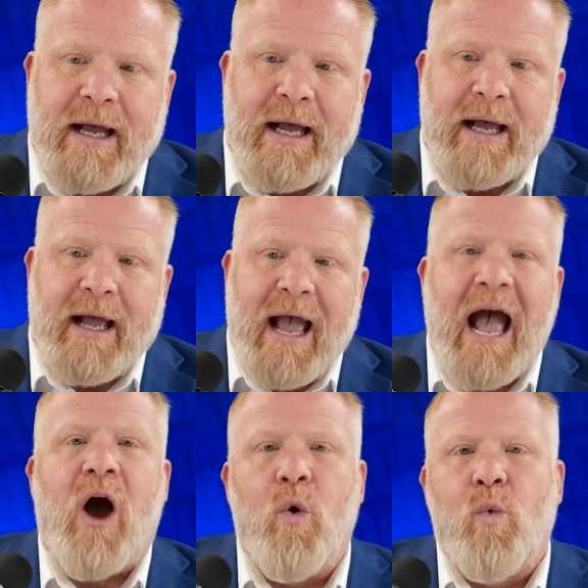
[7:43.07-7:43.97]

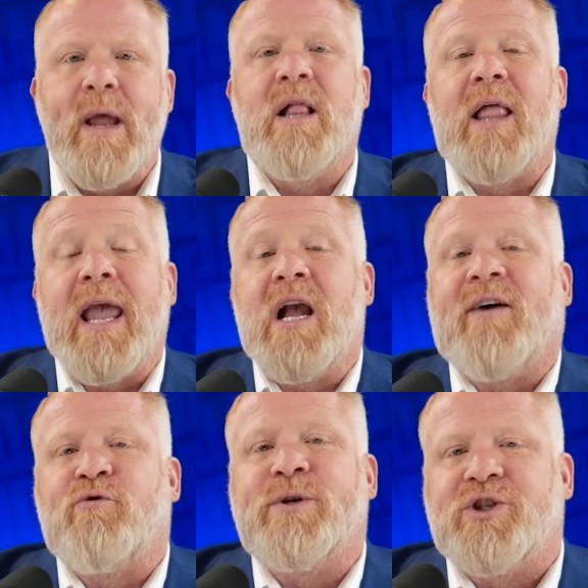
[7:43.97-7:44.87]
How will a
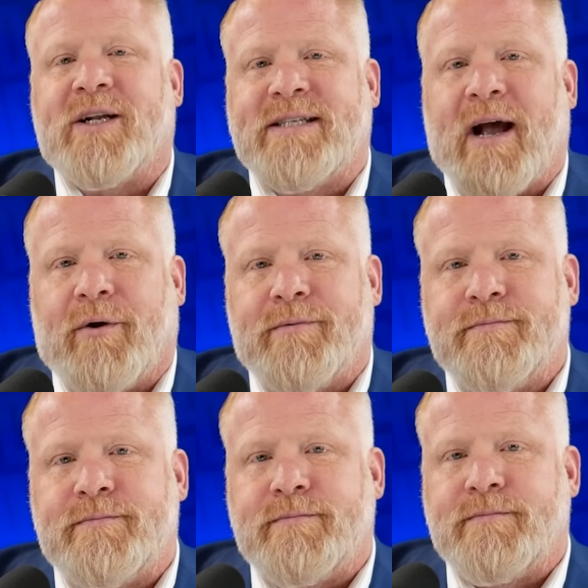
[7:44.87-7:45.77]
government shutdown
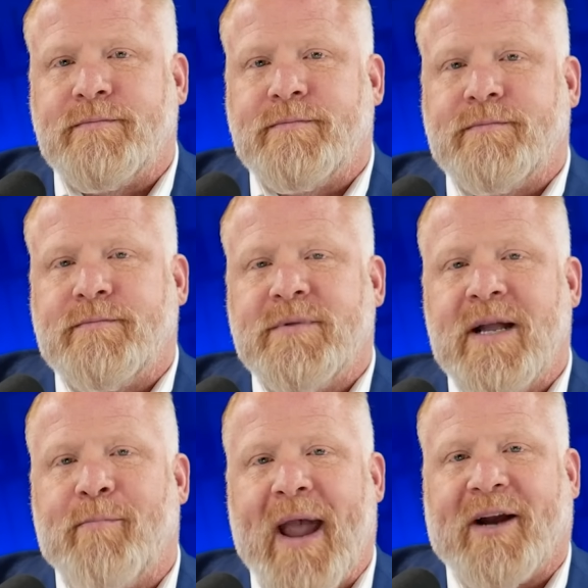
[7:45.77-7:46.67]

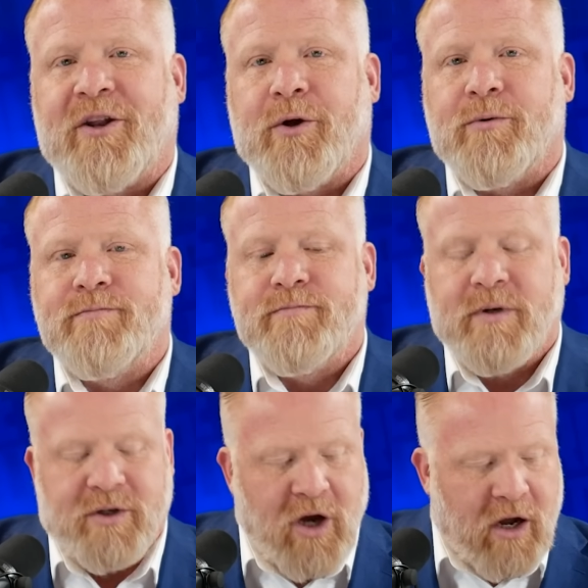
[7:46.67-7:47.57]
impact you?
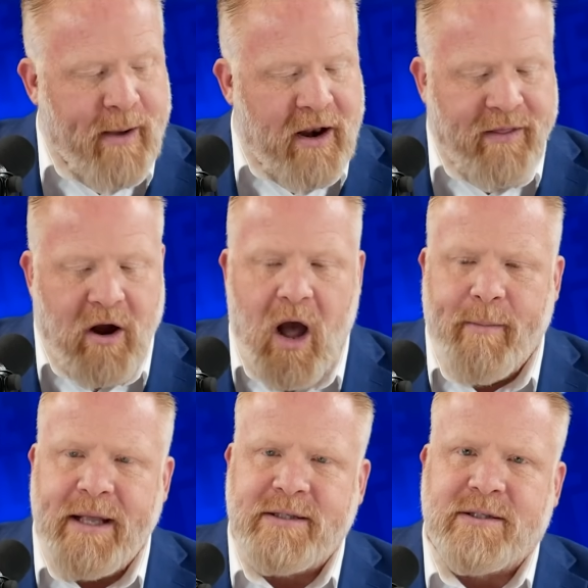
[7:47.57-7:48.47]
We can talk about it in the
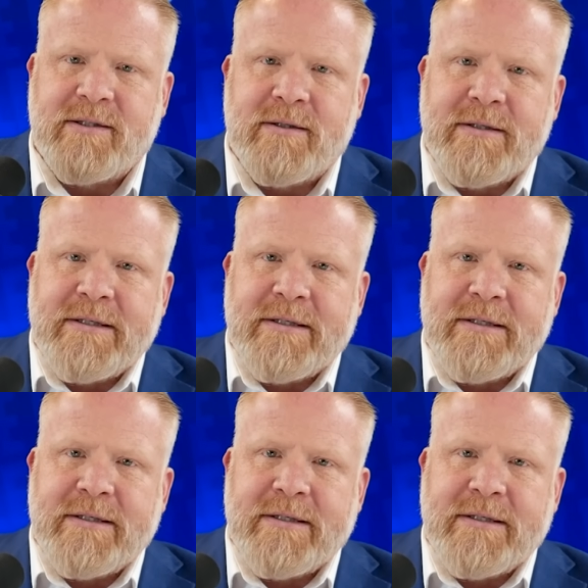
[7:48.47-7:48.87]
comments.